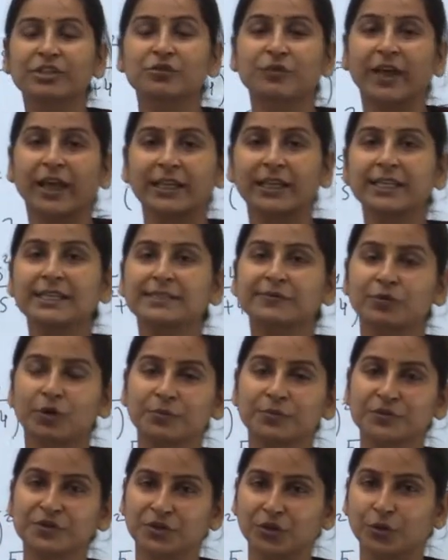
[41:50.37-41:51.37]
varies
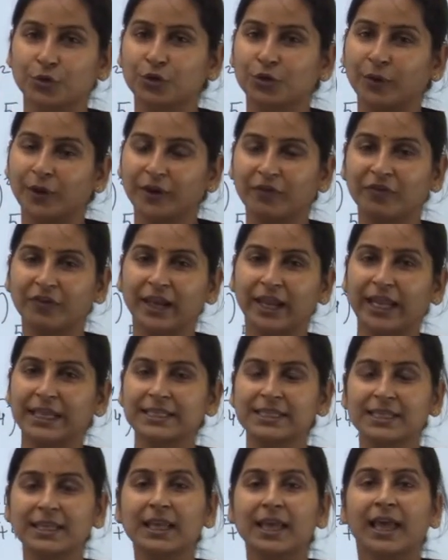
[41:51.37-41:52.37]
from 0 to
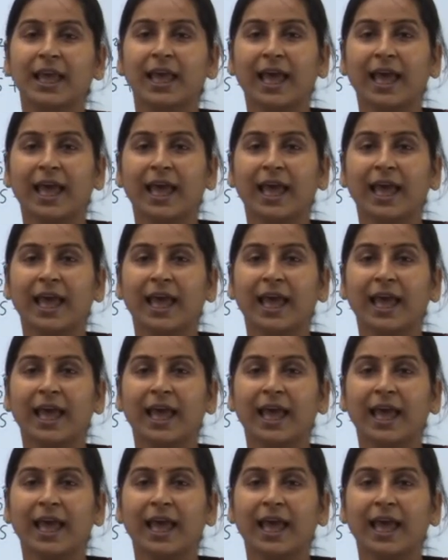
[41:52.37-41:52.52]
infinity